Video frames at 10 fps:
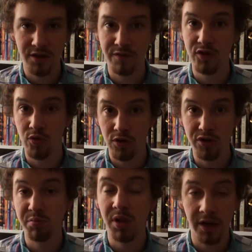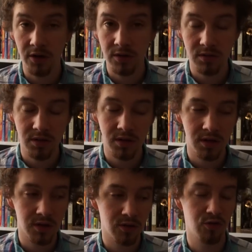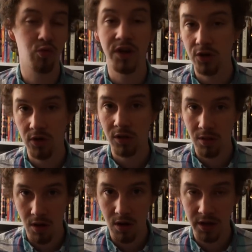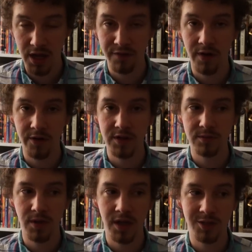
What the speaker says: viewer or the player or the reader along in a very